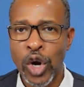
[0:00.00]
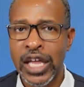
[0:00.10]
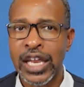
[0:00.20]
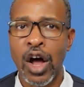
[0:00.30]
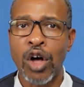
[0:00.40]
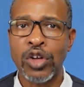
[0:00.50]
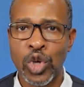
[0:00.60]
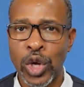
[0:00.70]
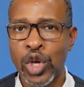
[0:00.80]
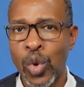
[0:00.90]
It also
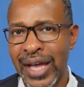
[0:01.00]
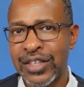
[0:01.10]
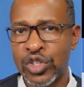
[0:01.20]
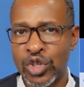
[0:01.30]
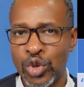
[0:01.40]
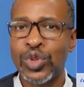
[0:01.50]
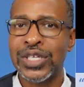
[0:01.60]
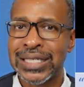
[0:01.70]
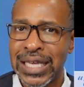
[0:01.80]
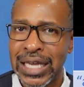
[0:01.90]
equates to the
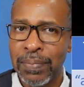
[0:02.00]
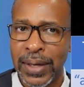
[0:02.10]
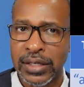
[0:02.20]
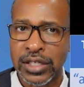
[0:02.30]
sea beast.